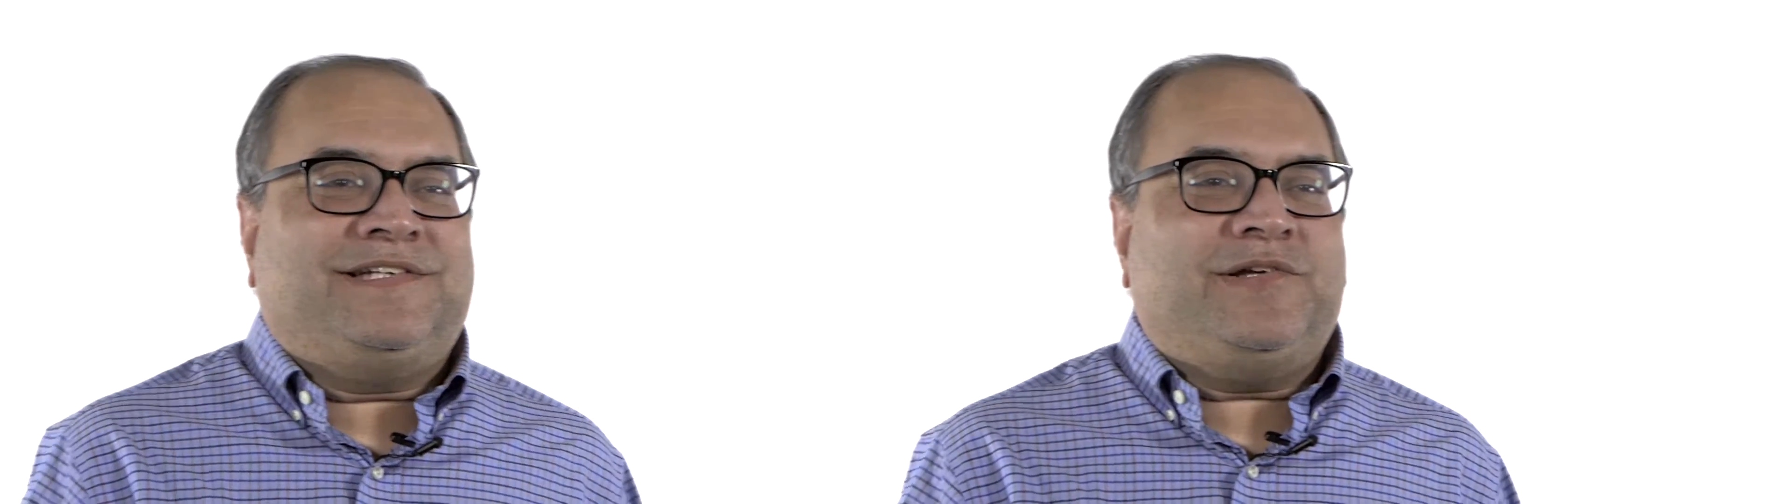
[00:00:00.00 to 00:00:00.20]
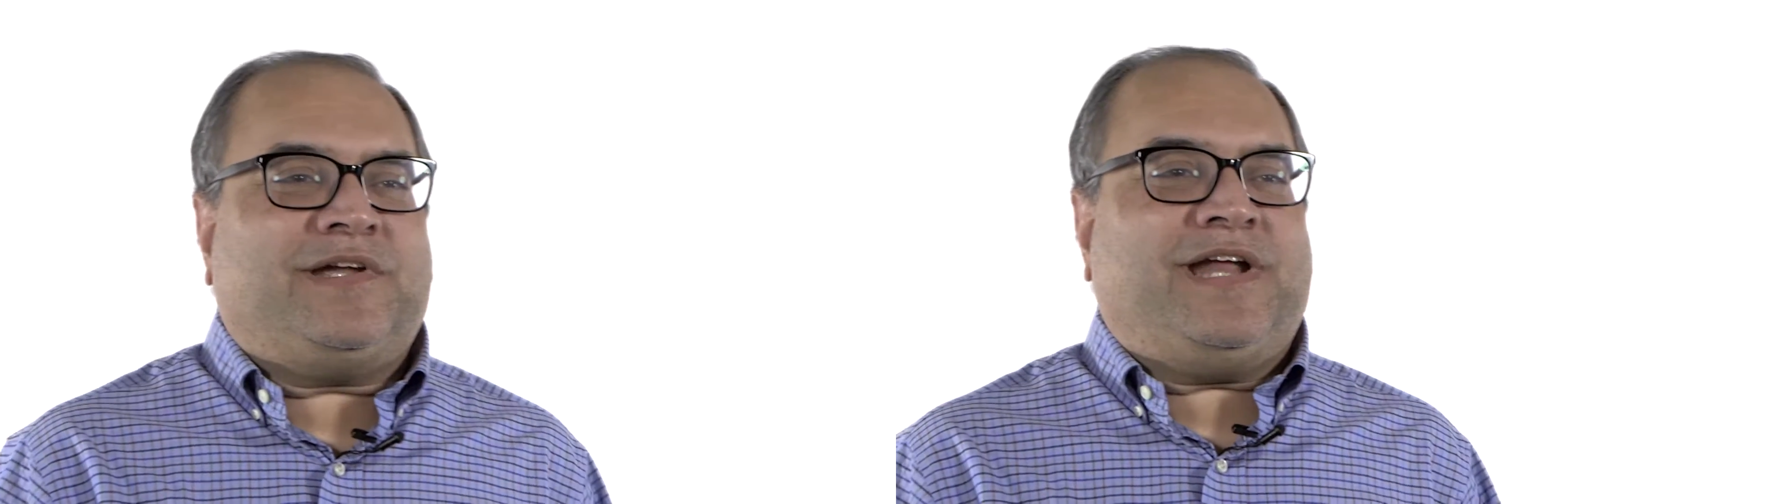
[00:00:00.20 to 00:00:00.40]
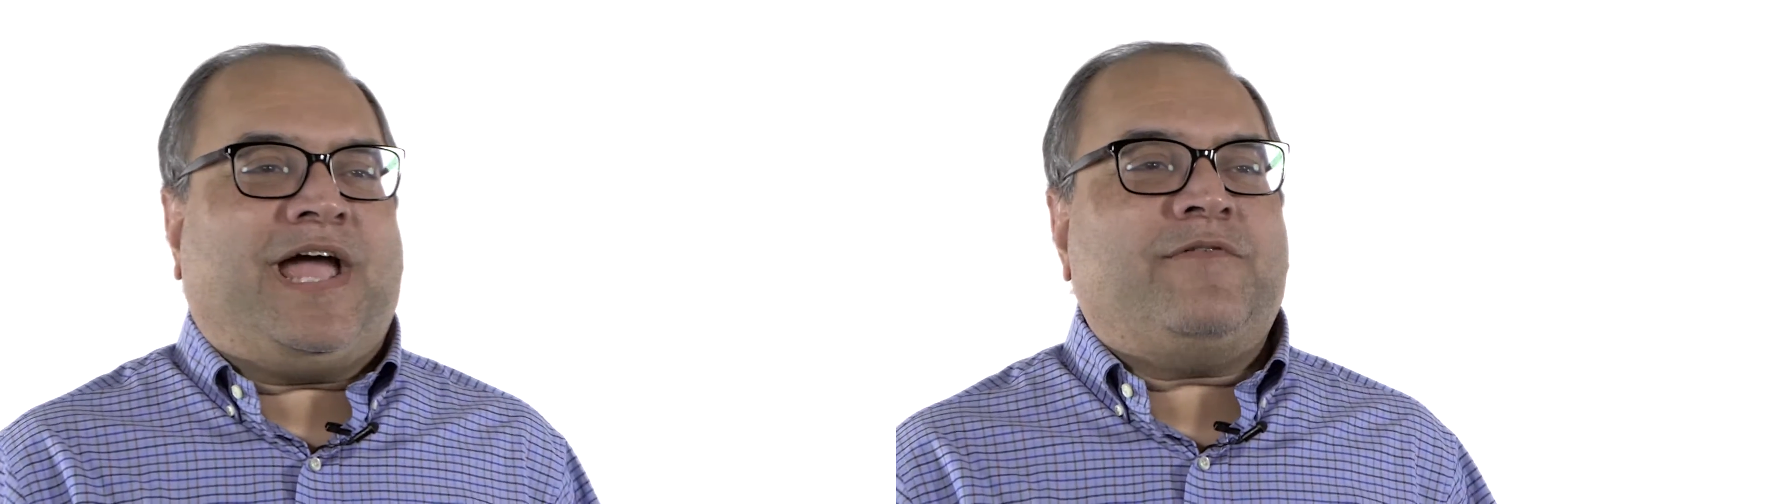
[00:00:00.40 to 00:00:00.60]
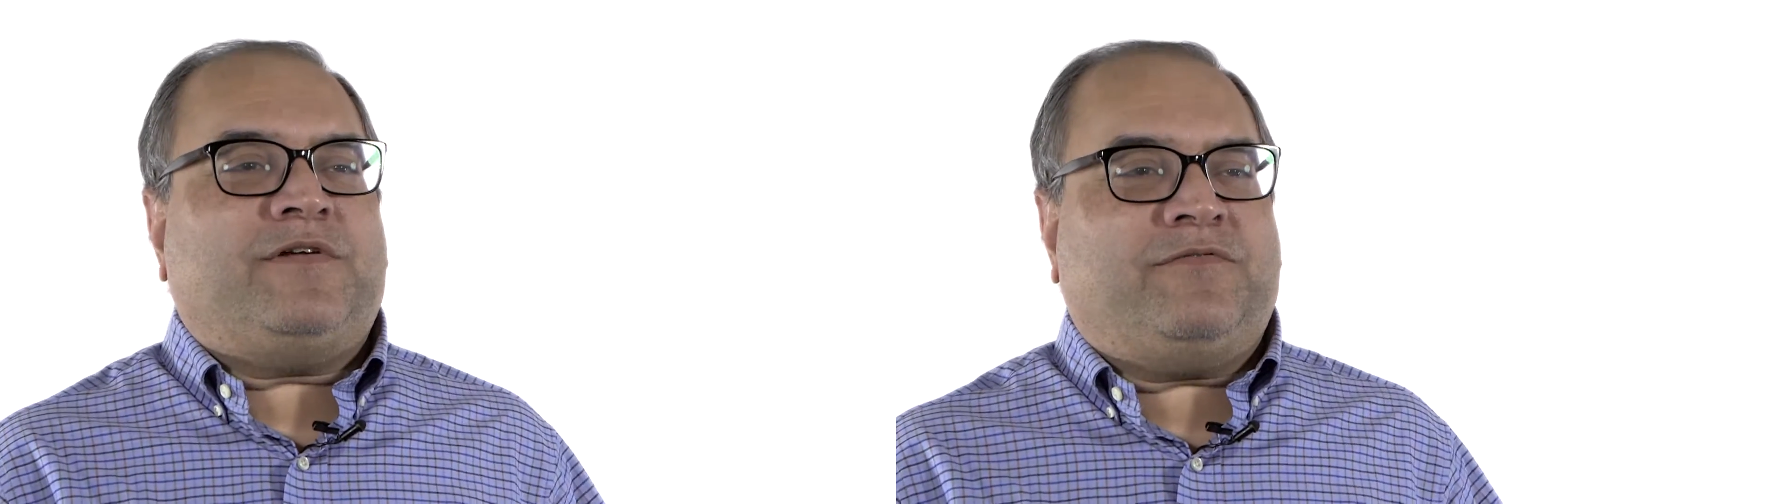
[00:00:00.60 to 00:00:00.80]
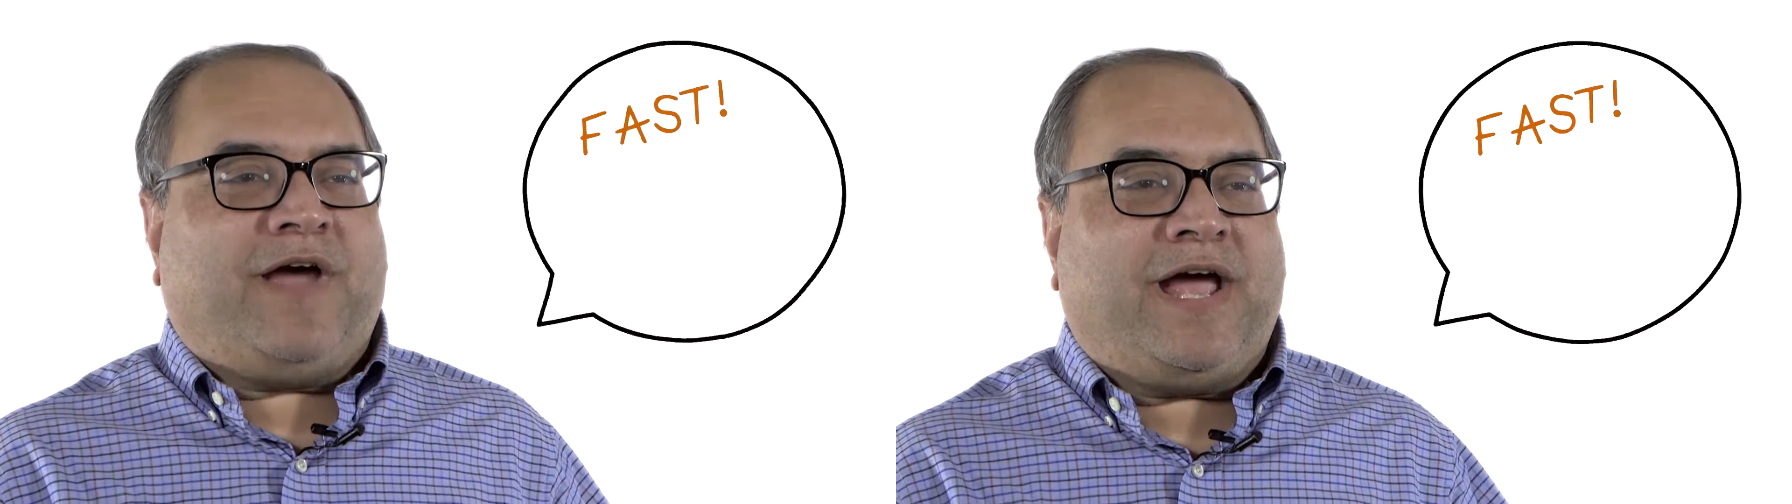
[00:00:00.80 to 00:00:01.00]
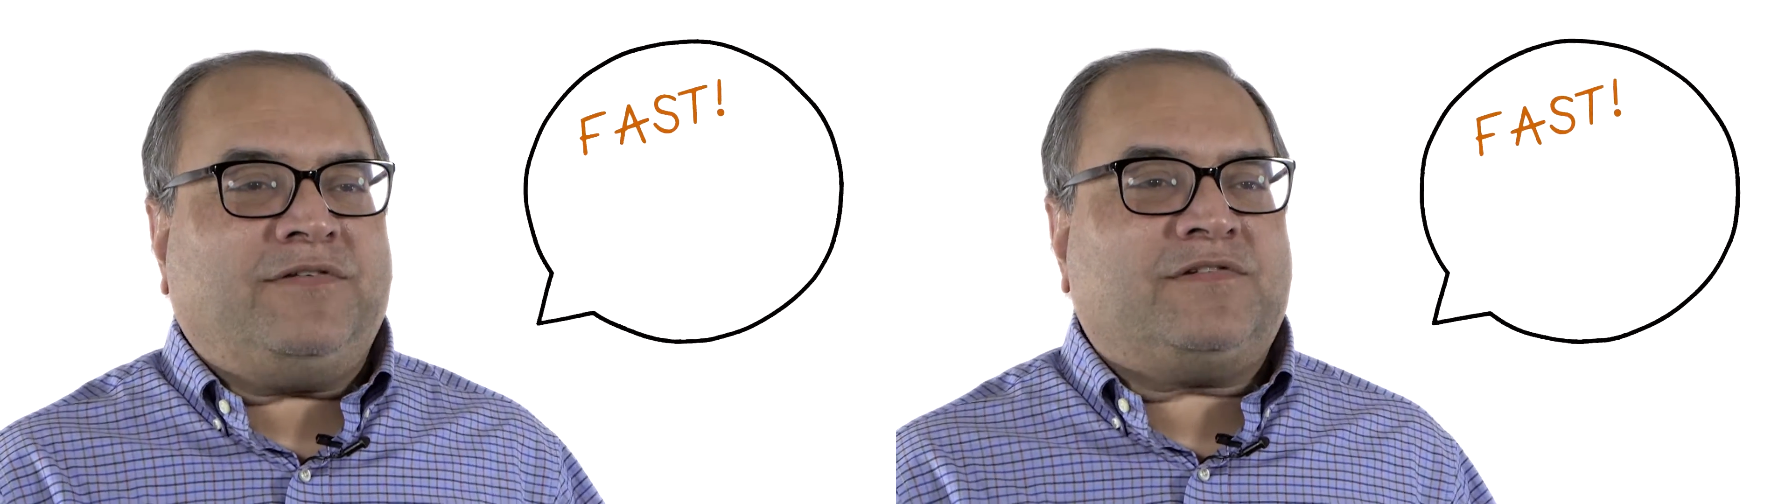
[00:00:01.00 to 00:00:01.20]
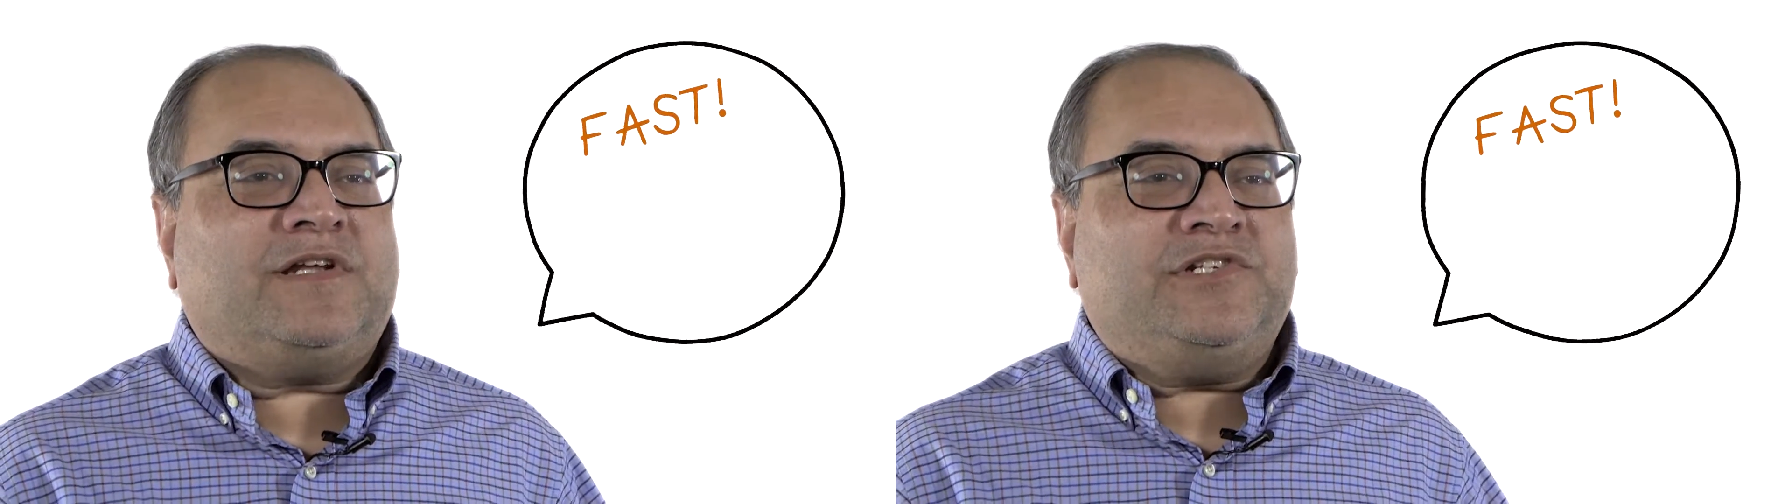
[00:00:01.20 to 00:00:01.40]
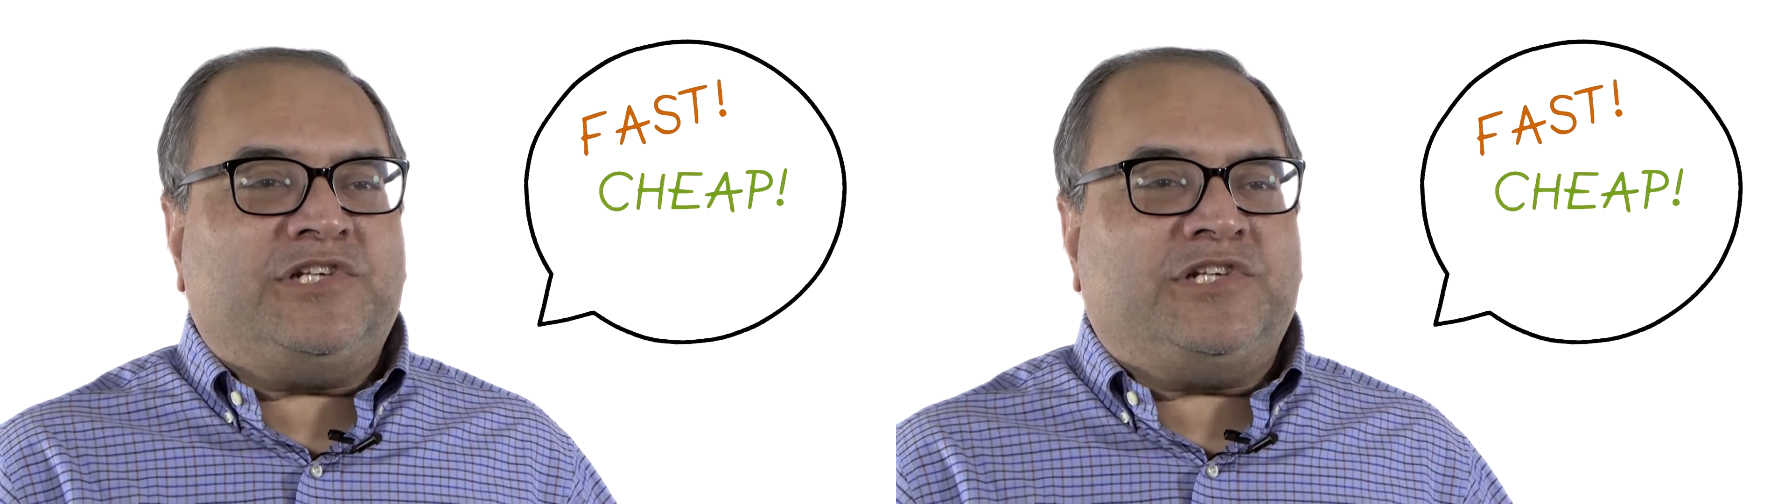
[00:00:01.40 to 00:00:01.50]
you can have it fast,